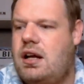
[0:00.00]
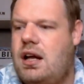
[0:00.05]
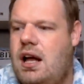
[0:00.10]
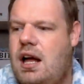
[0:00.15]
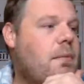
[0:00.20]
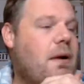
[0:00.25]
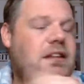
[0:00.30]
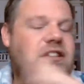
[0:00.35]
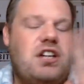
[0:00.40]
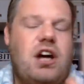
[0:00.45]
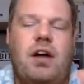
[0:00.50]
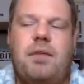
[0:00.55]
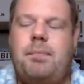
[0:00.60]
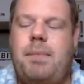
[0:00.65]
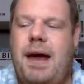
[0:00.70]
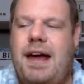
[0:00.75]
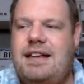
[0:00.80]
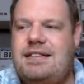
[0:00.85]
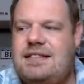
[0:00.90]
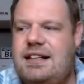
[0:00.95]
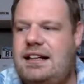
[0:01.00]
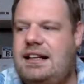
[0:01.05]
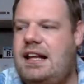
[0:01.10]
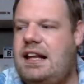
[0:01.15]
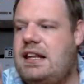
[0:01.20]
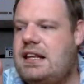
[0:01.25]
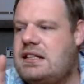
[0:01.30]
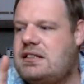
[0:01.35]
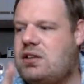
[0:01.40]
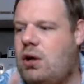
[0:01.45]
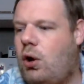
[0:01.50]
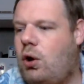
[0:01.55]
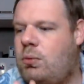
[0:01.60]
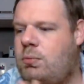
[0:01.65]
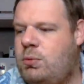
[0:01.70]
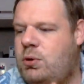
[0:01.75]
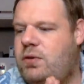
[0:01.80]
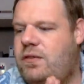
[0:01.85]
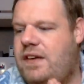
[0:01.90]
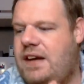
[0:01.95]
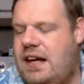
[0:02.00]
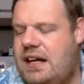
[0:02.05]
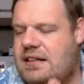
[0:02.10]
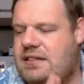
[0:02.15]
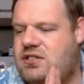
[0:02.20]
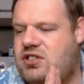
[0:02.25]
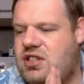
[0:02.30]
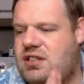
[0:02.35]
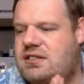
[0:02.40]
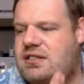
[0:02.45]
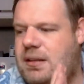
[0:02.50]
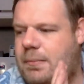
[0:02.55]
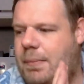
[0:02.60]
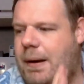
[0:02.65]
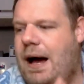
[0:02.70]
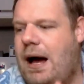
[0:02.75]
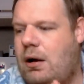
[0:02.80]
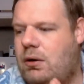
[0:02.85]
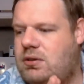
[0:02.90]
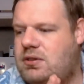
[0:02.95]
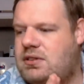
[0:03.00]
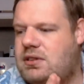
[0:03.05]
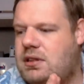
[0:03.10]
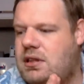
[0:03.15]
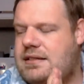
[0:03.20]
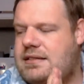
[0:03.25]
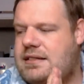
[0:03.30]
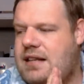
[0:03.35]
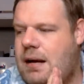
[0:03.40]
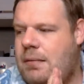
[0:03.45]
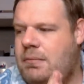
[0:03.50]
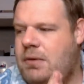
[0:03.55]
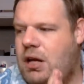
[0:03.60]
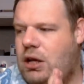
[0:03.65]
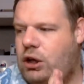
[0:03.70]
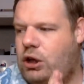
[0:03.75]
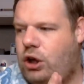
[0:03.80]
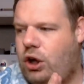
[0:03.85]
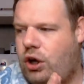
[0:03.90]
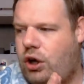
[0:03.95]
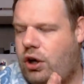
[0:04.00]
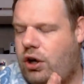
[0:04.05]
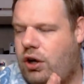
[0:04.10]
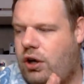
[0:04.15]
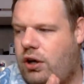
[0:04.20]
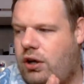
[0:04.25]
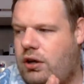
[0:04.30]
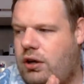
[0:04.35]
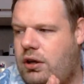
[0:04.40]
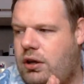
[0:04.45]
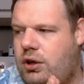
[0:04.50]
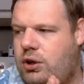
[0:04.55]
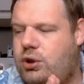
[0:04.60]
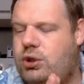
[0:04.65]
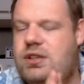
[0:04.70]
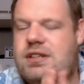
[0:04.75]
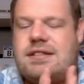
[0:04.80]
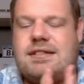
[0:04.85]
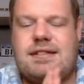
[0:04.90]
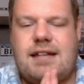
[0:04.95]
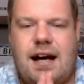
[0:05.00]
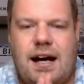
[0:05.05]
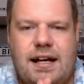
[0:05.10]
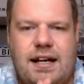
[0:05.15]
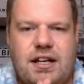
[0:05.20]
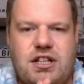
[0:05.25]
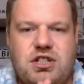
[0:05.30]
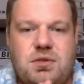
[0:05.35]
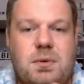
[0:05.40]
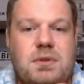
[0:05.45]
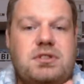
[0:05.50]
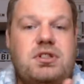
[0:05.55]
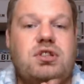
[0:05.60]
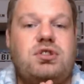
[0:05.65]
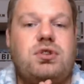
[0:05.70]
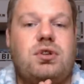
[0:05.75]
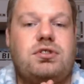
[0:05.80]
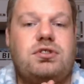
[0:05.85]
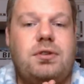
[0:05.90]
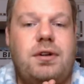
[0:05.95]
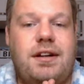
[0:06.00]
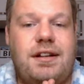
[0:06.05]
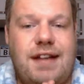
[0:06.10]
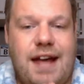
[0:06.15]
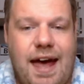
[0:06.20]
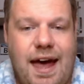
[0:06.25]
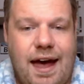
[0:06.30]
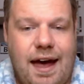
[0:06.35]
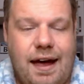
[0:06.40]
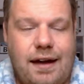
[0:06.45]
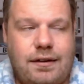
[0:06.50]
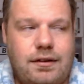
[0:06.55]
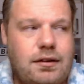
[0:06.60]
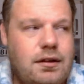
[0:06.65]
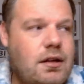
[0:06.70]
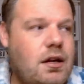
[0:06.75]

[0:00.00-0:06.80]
But yeah, basically this whole movie is just about some little girl who decided she wants to talk to her dad